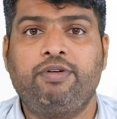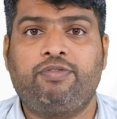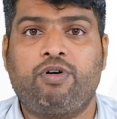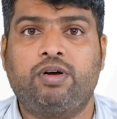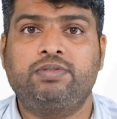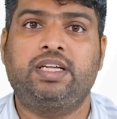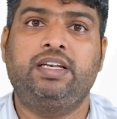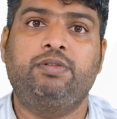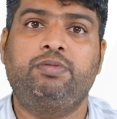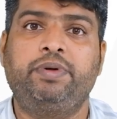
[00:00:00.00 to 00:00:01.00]
forms and
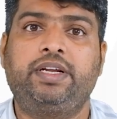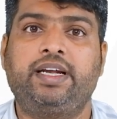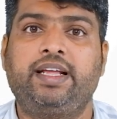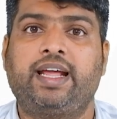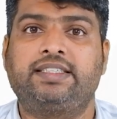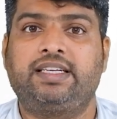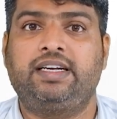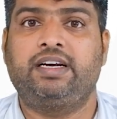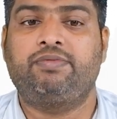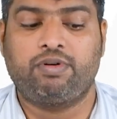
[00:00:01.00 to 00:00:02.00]
they would be getting
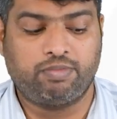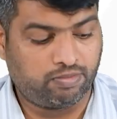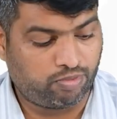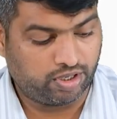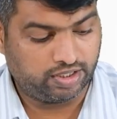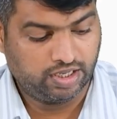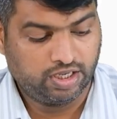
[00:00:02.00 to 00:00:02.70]
excreted from our body.